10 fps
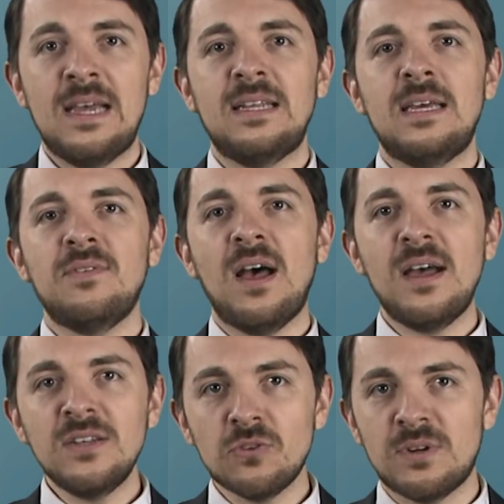and have
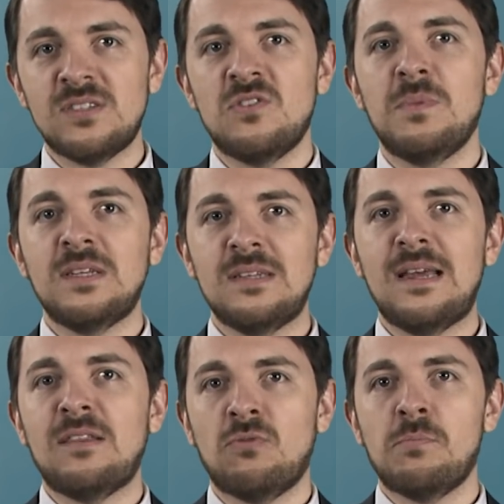underestimated
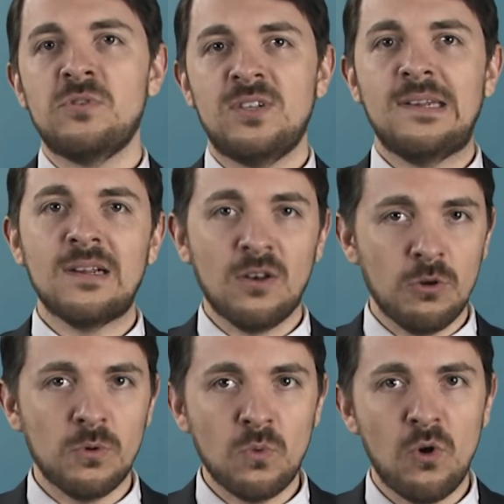anthropogenic
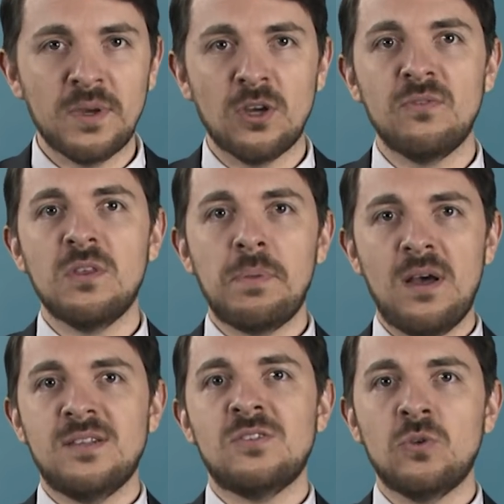global warming over the
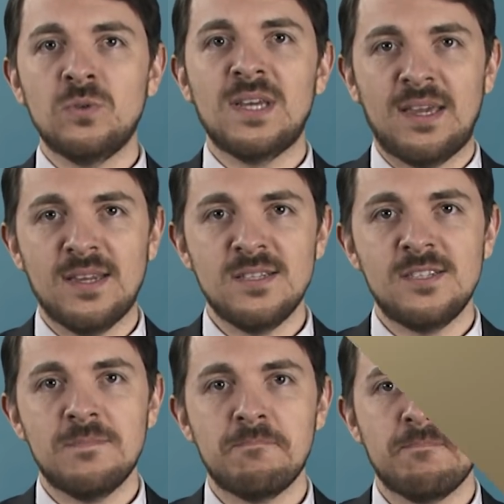past two decades.